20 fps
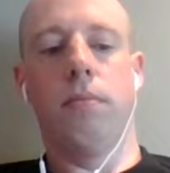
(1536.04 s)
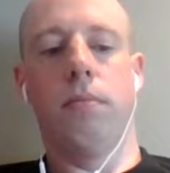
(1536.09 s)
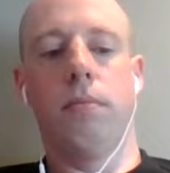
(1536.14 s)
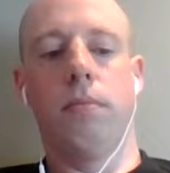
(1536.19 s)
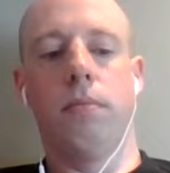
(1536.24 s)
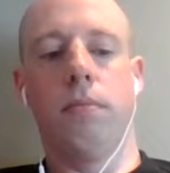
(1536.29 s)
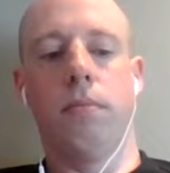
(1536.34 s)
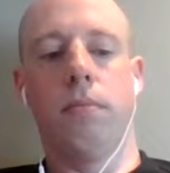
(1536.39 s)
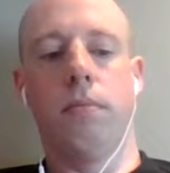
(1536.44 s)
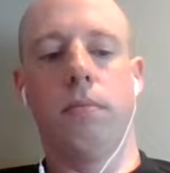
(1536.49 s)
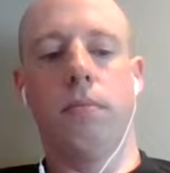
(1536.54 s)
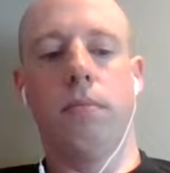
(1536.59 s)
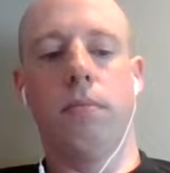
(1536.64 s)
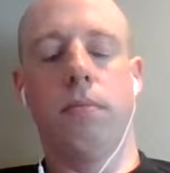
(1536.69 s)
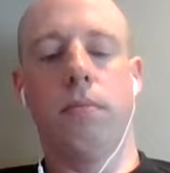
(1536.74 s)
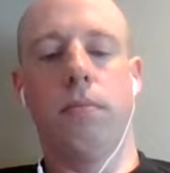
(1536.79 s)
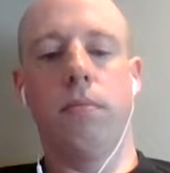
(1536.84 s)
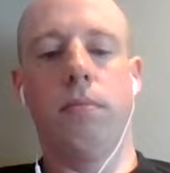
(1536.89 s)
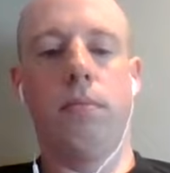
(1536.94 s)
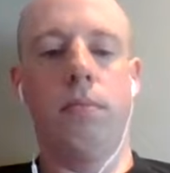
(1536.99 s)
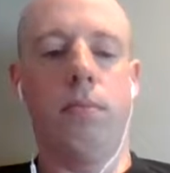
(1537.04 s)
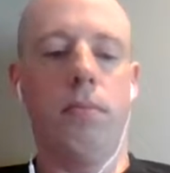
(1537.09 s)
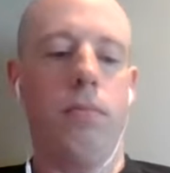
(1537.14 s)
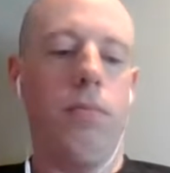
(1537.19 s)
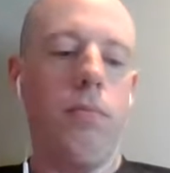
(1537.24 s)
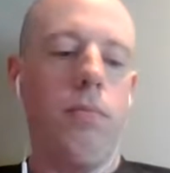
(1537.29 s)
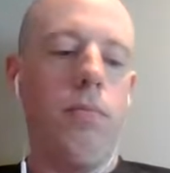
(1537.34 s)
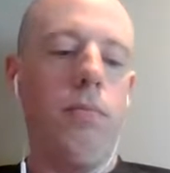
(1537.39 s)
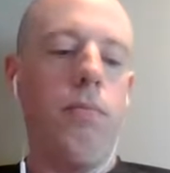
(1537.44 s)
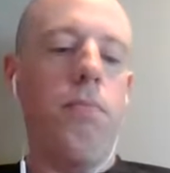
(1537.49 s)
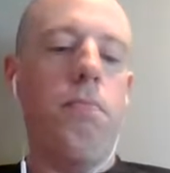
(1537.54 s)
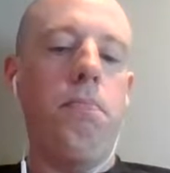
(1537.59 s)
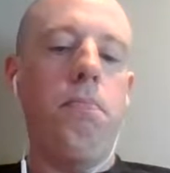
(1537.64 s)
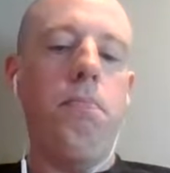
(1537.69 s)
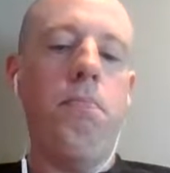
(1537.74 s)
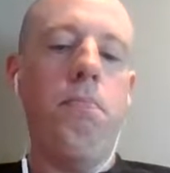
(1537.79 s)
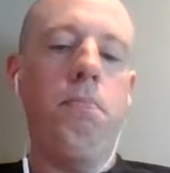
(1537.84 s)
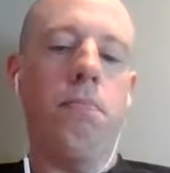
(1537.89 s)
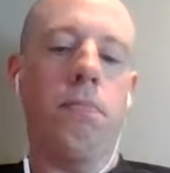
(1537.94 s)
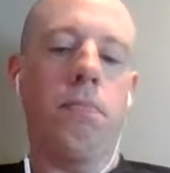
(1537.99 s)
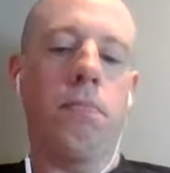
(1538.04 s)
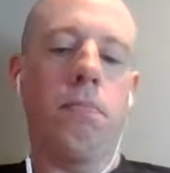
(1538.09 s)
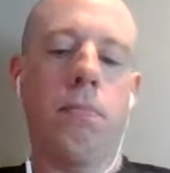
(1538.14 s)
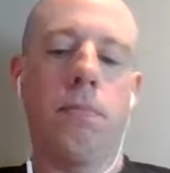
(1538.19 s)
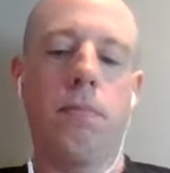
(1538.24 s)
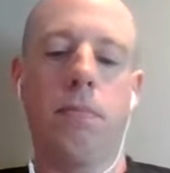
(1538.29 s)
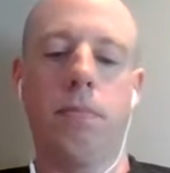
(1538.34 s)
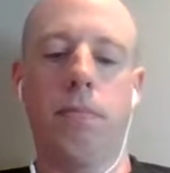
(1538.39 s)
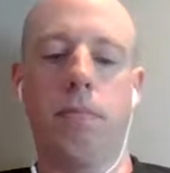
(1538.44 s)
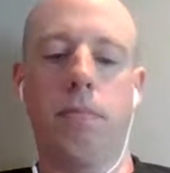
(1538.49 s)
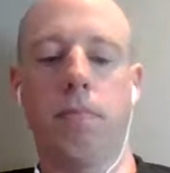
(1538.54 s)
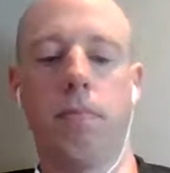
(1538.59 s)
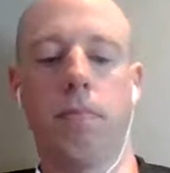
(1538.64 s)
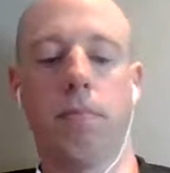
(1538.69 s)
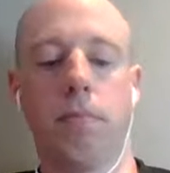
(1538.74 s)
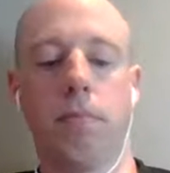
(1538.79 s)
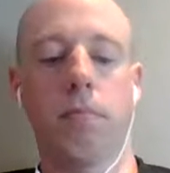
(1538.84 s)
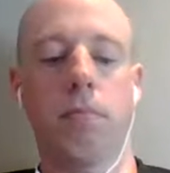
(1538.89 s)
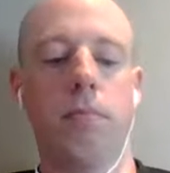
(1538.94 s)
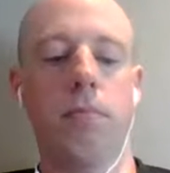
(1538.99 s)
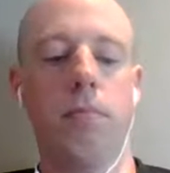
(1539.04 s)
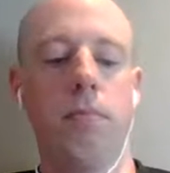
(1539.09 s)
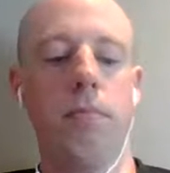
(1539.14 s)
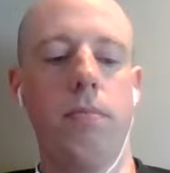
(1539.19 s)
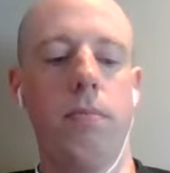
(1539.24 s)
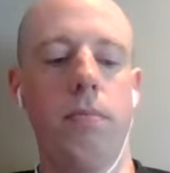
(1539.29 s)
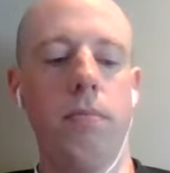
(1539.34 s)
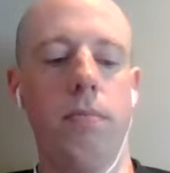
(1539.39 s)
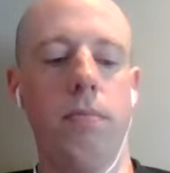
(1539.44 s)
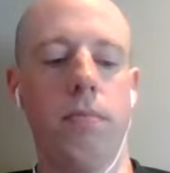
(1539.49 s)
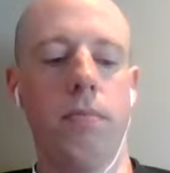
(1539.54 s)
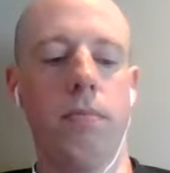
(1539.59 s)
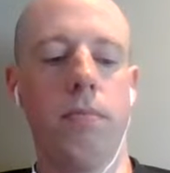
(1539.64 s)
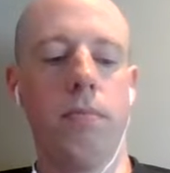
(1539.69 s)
(silent)